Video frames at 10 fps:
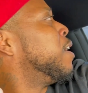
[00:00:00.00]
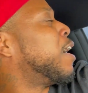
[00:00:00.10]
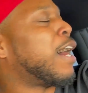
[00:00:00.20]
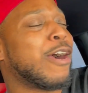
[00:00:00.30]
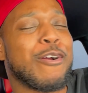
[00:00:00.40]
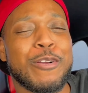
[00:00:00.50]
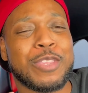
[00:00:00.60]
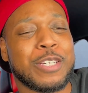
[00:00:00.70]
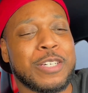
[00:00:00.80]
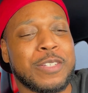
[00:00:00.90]
I heard
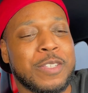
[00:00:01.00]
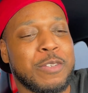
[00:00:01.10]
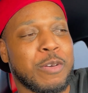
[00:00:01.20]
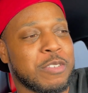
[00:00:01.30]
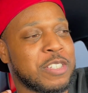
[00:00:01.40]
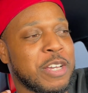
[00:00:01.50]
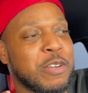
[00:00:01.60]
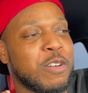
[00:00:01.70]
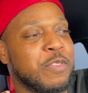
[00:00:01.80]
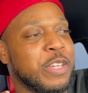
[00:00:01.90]
the you know, the sound
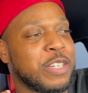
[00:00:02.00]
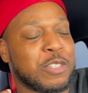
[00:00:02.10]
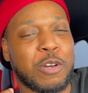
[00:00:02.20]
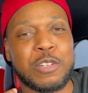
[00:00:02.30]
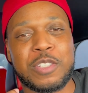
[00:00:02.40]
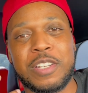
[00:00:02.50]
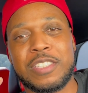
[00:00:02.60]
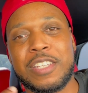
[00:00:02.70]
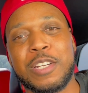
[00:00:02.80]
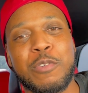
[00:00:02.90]
of the exhaust in the
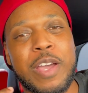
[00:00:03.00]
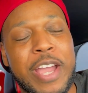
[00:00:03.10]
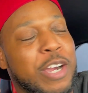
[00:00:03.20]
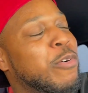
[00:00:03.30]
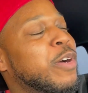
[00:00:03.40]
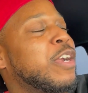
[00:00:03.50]
tunnel echoing,